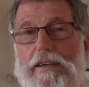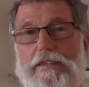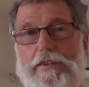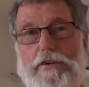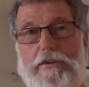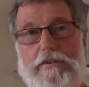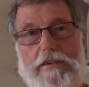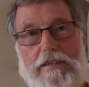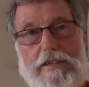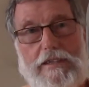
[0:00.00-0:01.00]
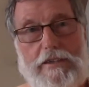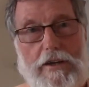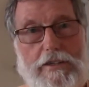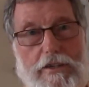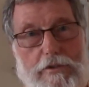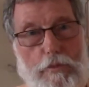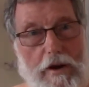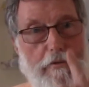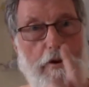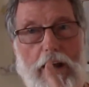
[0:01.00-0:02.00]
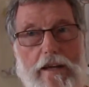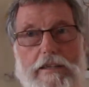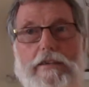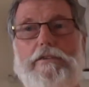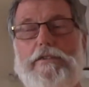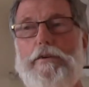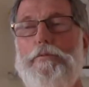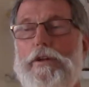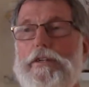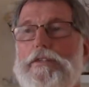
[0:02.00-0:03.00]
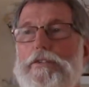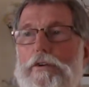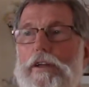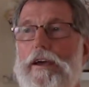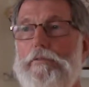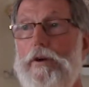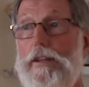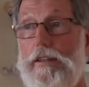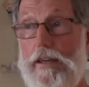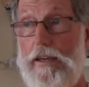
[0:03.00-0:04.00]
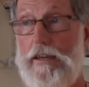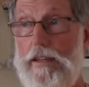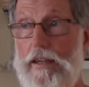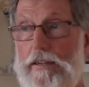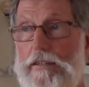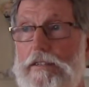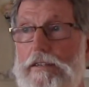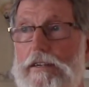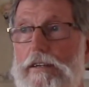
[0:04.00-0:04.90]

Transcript: So it's not just one variety. You know, some religions only have one thing, that is,